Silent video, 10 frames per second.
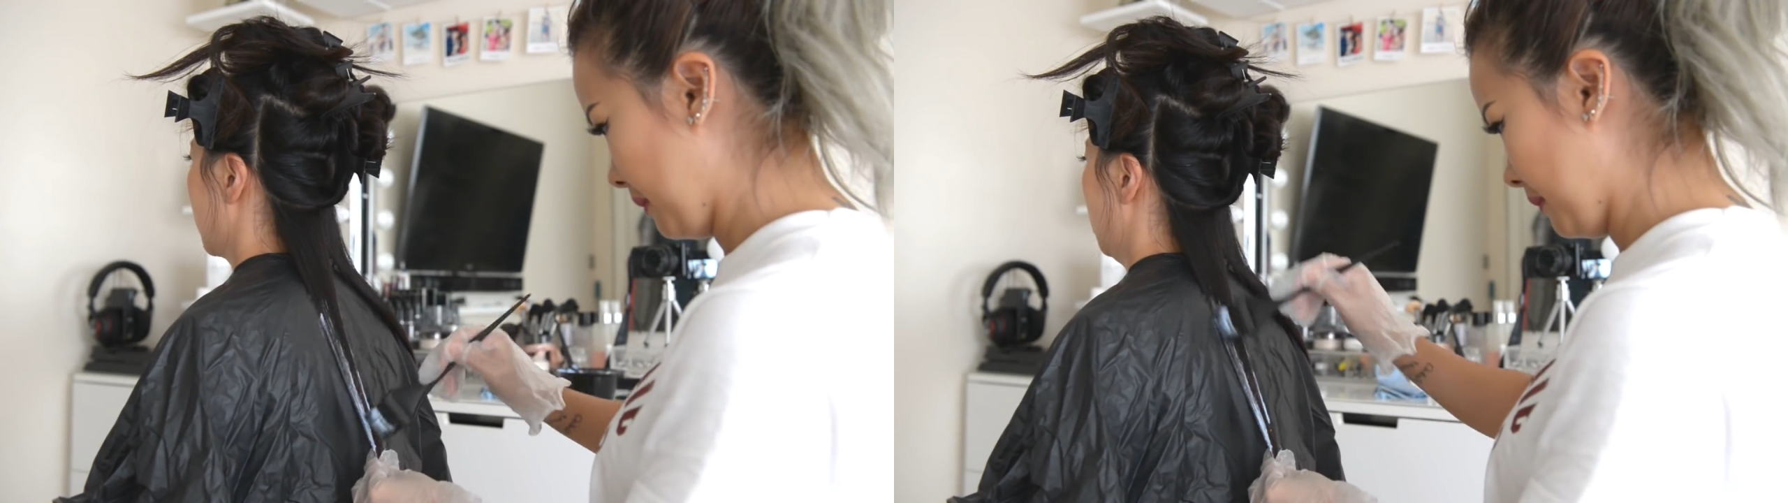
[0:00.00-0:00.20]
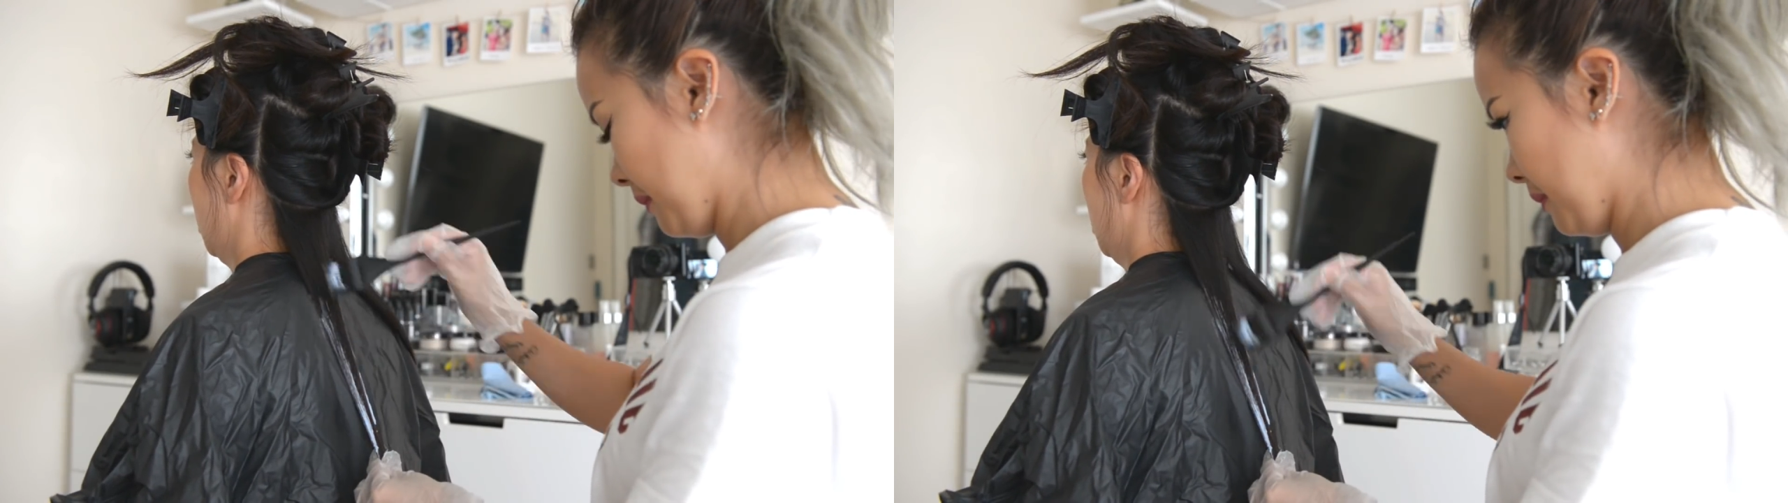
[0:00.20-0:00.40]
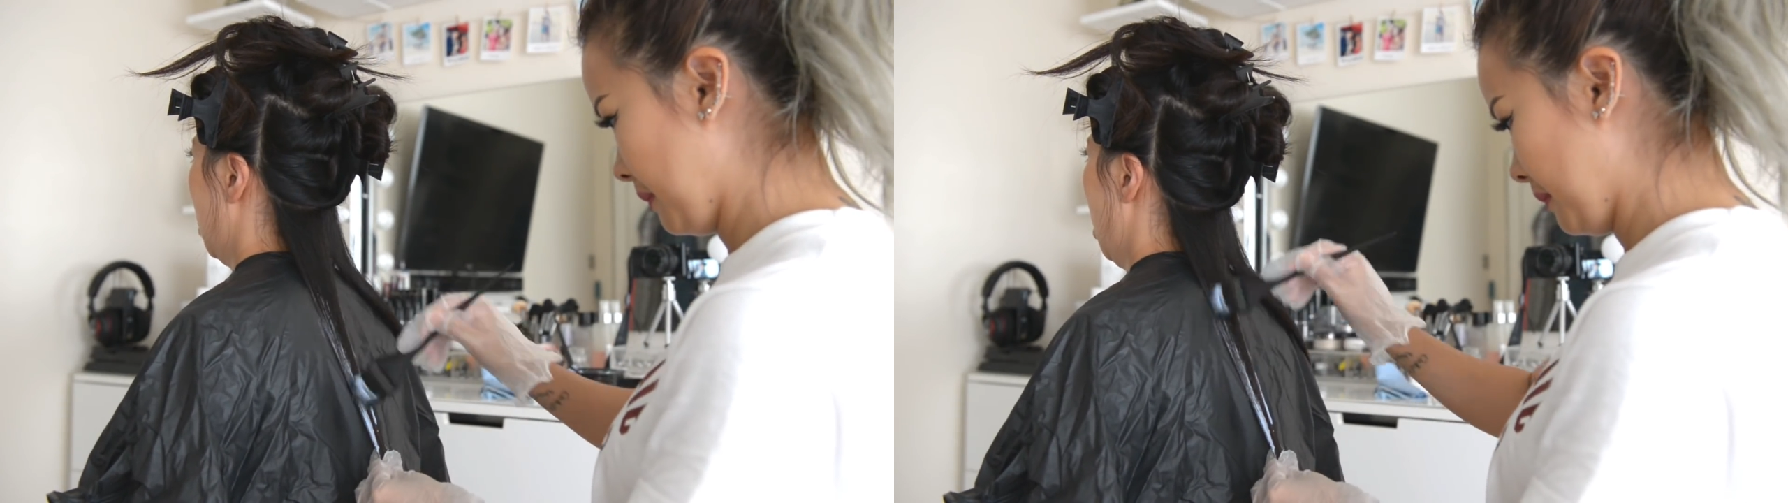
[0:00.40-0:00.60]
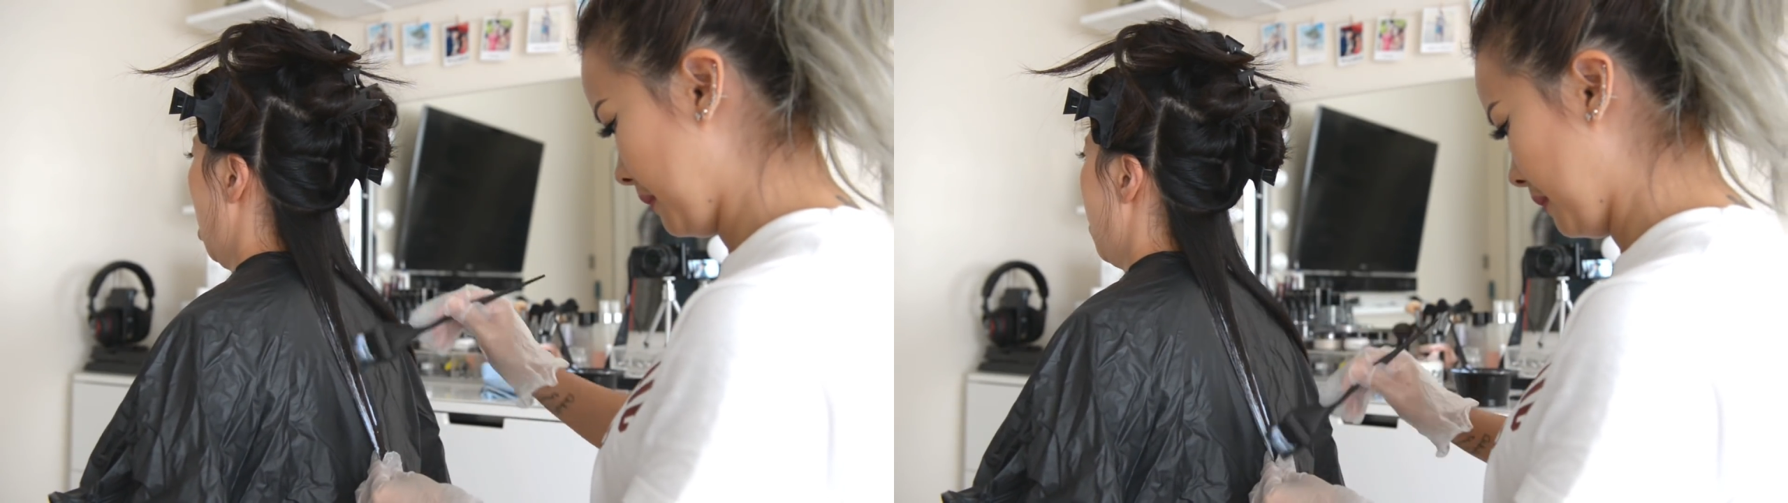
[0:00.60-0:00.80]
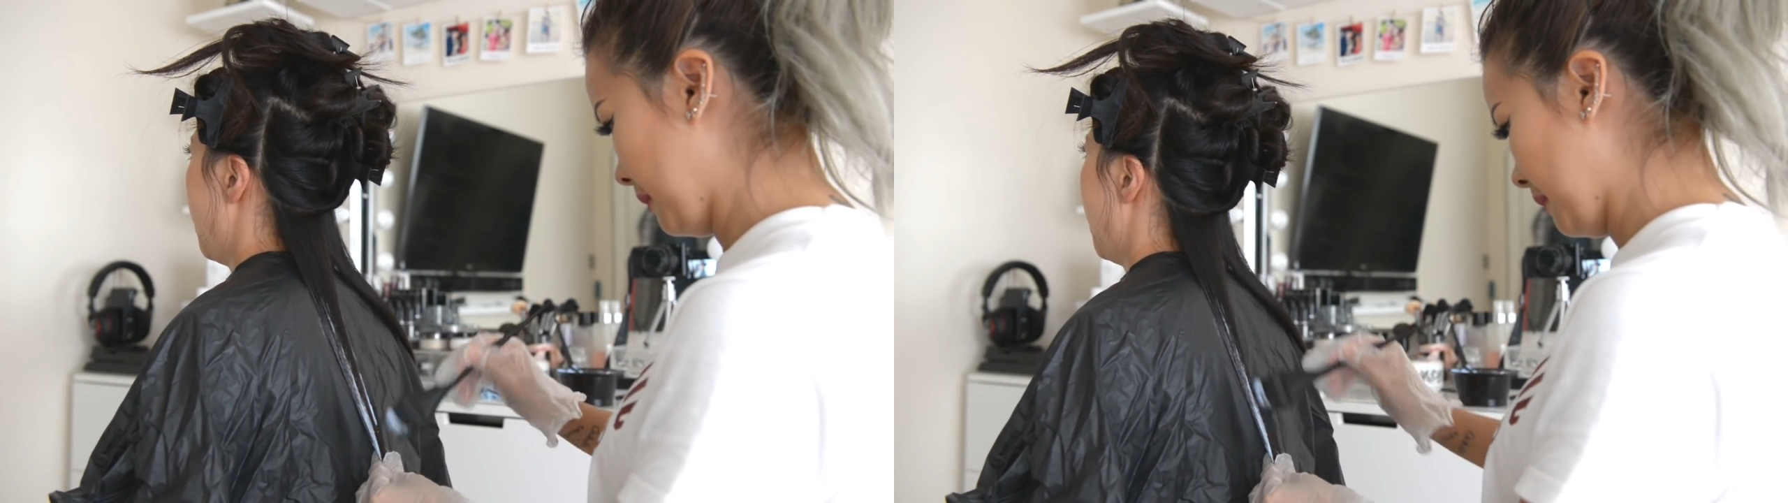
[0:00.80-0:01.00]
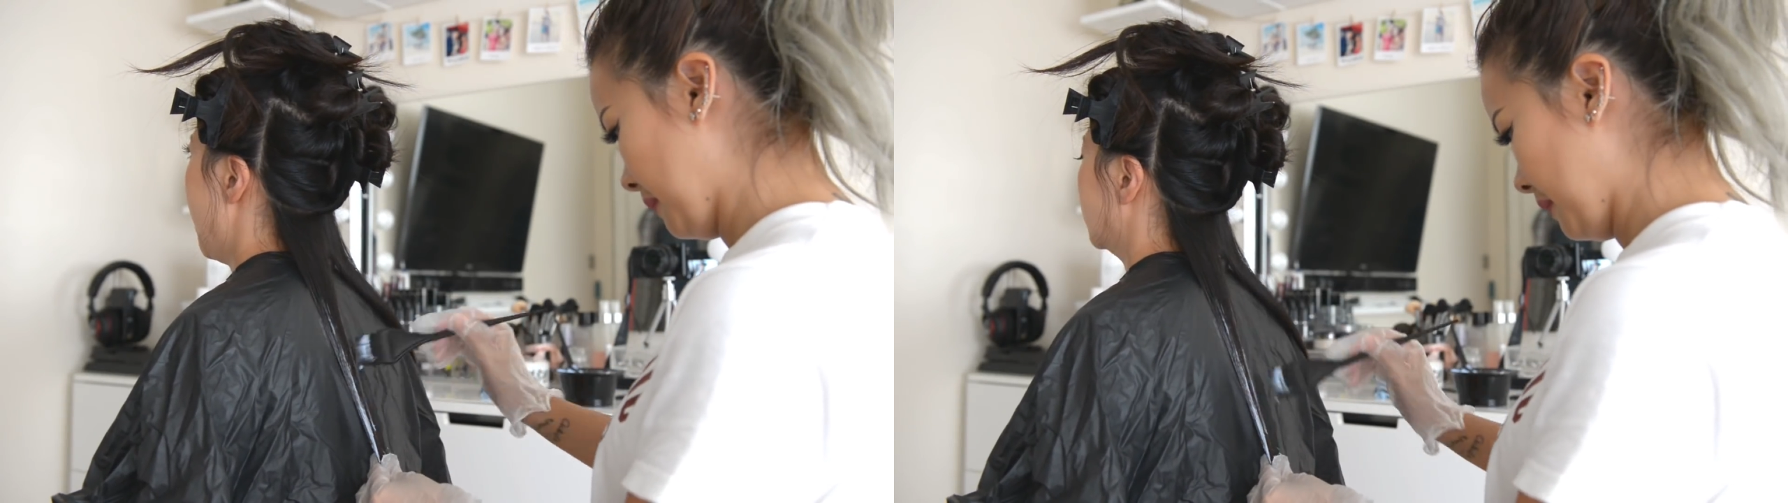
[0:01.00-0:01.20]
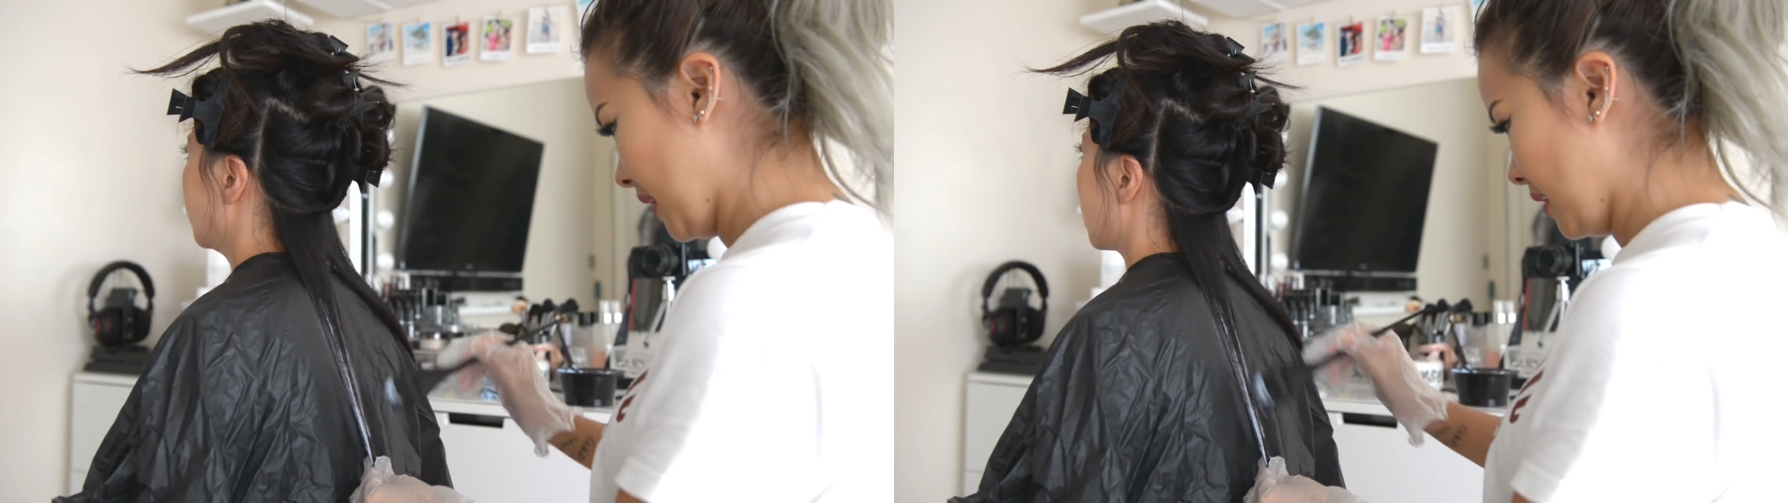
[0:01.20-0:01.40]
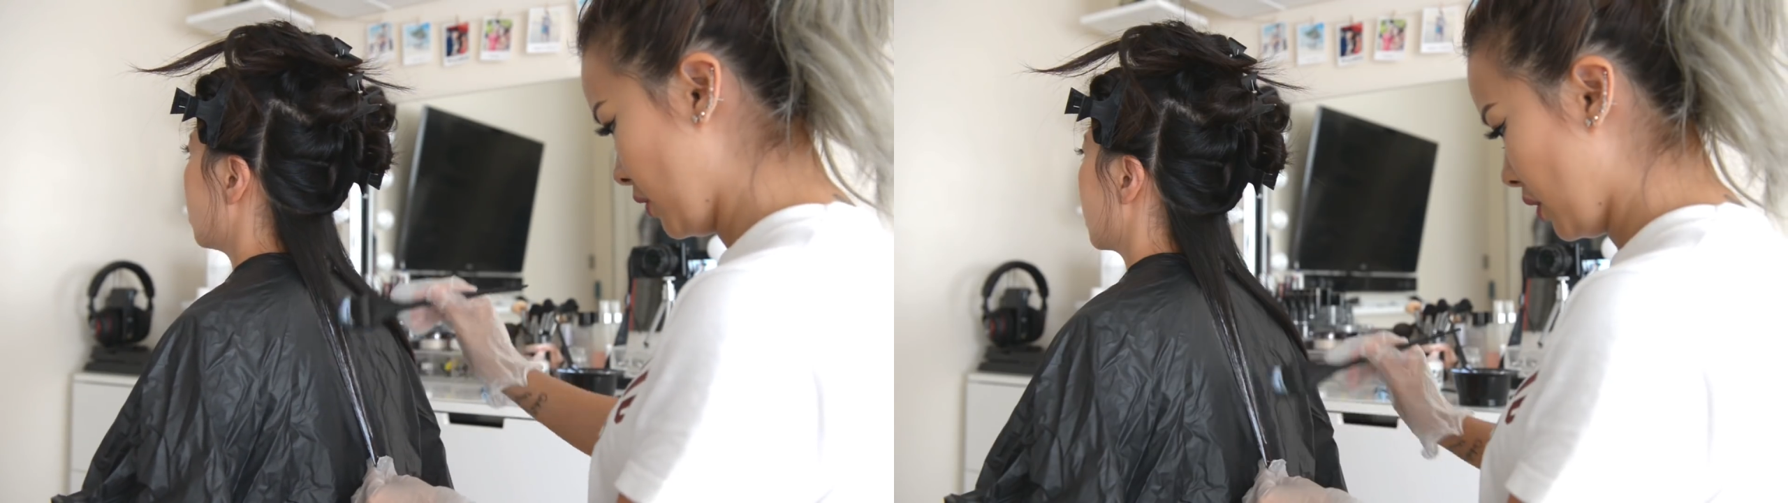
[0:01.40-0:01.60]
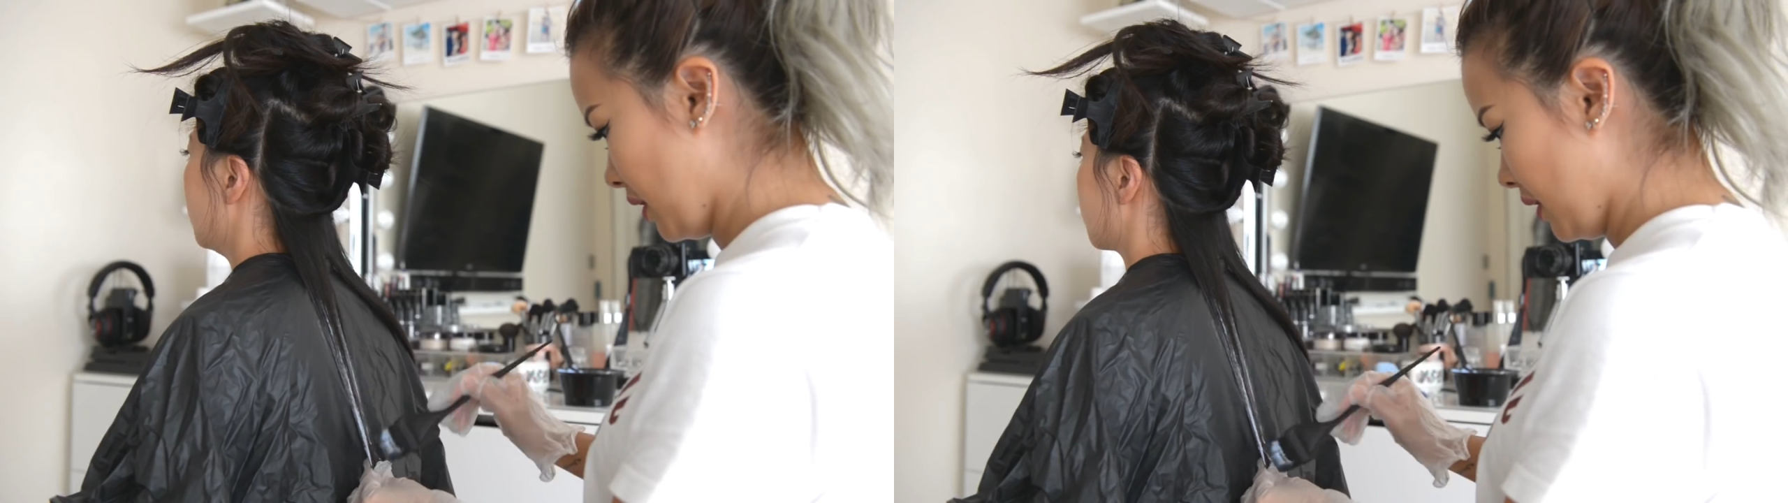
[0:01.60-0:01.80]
Sorry, my cat is here and it's just